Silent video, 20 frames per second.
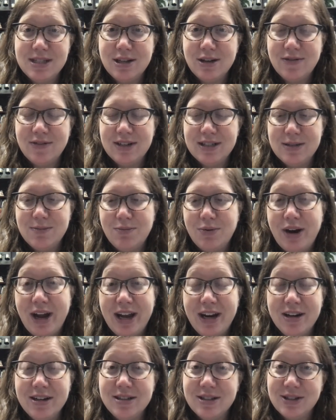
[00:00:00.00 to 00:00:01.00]
service
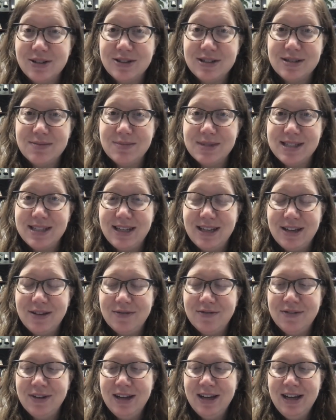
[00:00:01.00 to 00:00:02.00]
prior to Christmas
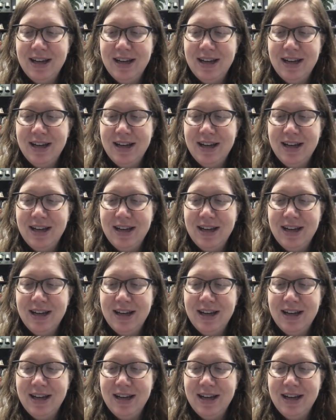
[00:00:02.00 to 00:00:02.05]
Eve